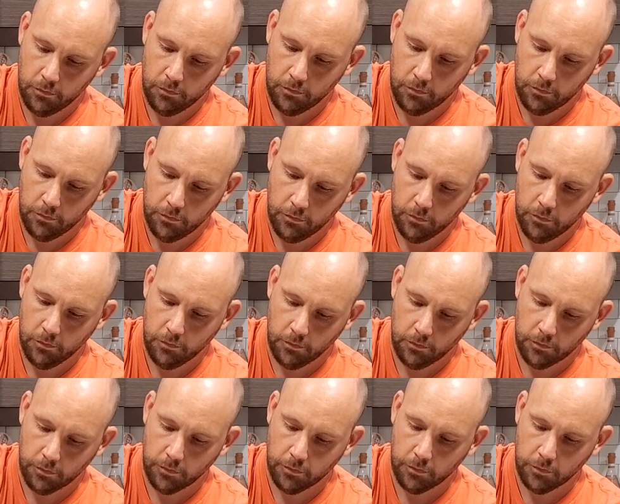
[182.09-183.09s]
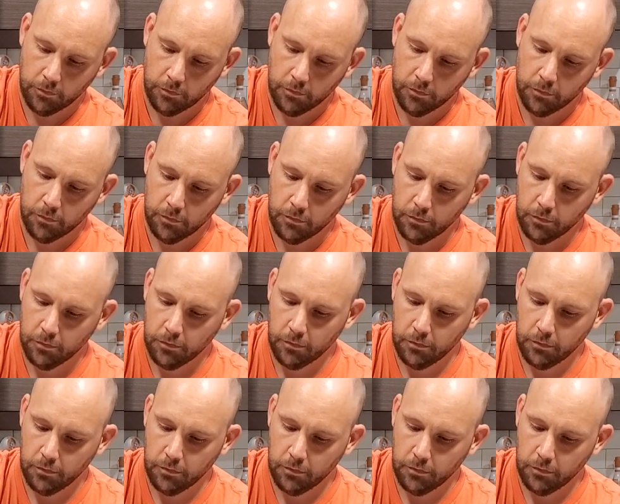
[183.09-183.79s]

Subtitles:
Nobody speaks.